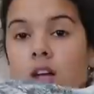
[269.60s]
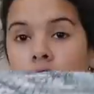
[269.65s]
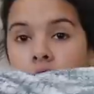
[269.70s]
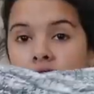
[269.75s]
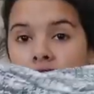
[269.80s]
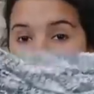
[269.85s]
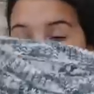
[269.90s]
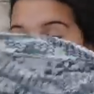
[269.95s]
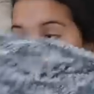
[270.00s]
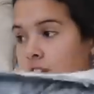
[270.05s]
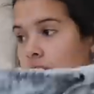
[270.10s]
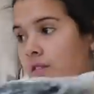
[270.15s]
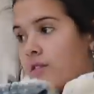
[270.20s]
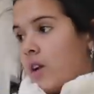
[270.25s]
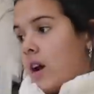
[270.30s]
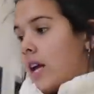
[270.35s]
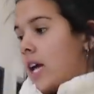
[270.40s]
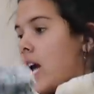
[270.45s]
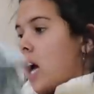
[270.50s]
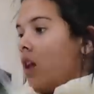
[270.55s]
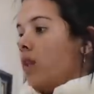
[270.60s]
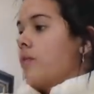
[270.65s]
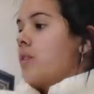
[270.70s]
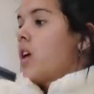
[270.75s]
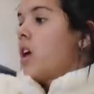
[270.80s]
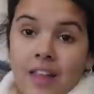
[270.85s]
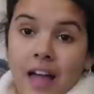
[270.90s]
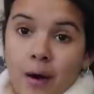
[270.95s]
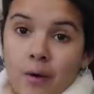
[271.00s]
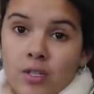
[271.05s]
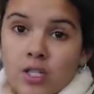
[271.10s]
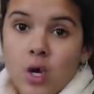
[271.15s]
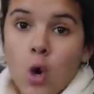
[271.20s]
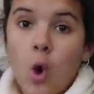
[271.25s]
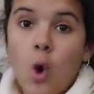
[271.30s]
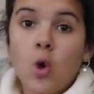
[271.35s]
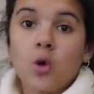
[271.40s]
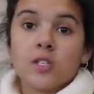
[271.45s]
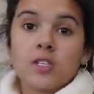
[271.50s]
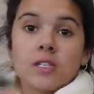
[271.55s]
here's another thing for Raquel. That was
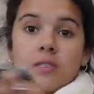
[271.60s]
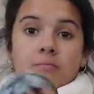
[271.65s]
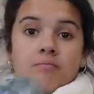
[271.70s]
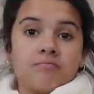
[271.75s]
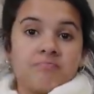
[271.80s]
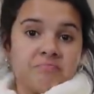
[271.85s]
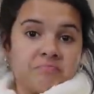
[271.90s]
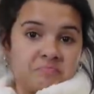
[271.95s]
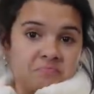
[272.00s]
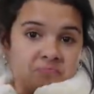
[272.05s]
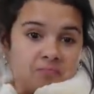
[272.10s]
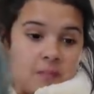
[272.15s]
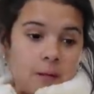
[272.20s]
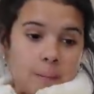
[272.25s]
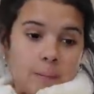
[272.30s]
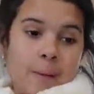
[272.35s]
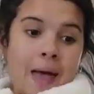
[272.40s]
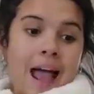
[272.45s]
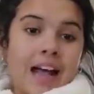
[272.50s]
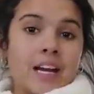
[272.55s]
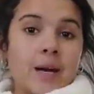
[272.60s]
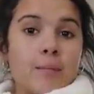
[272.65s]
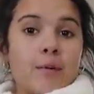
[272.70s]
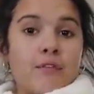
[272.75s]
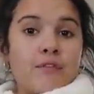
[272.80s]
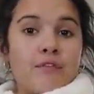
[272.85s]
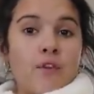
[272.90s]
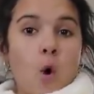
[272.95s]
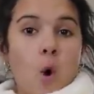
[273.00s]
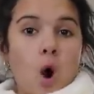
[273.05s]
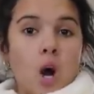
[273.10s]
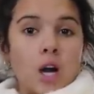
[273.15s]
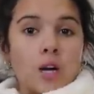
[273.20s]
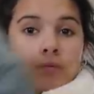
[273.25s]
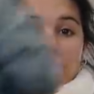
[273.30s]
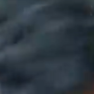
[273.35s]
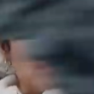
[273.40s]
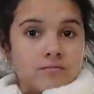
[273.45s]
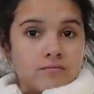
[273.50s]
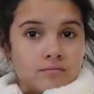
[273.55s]
Kohl's. Bag number four.
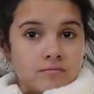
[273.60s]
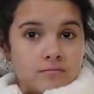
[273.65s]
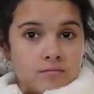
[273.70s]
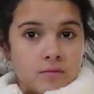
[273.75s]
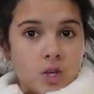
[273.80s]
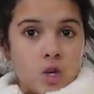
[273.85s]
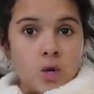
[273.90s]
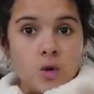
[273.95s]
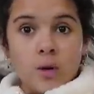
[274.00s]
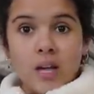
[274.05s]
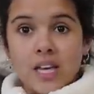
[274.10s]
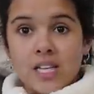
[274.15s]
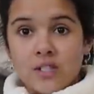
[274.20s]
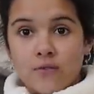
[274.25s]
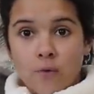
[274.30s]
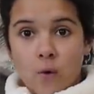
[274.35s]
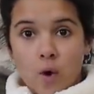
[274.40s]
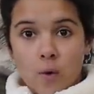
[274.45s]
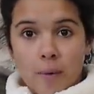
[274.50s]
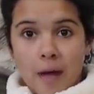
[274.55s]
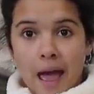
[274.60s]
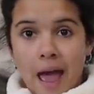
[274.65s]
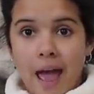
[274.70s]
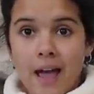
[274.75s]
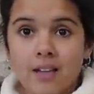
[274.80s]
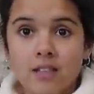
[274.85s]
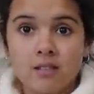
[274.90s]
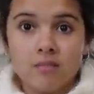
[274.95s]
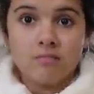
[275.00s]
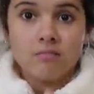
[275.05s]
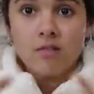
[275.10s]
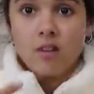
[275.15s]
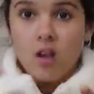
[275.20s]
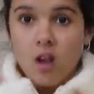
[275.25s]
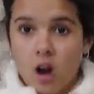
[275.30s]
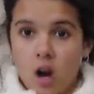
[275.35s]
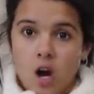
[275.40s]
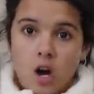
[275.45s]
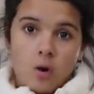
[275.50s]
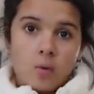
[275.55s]
Who gets four bags?
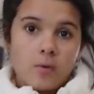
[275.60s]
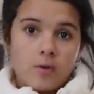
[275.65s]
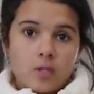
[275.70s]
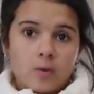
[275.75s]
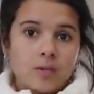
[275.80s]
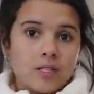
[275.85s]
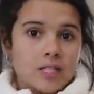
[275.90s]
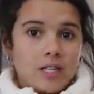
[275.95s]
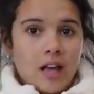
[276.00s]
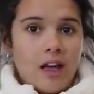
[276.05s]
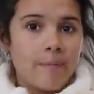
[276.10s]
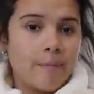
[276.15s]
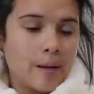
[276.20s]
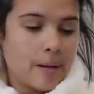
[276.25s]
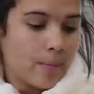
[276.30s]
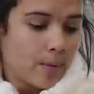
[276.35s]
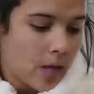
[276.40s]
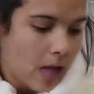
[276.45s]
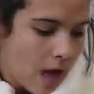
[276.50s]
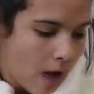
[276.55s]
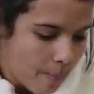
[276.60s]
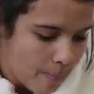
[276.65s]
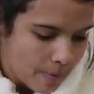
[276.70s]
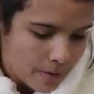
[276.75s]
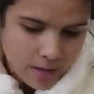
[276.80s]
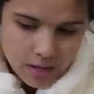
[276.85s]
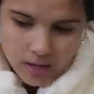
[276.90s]
Do we still have people up?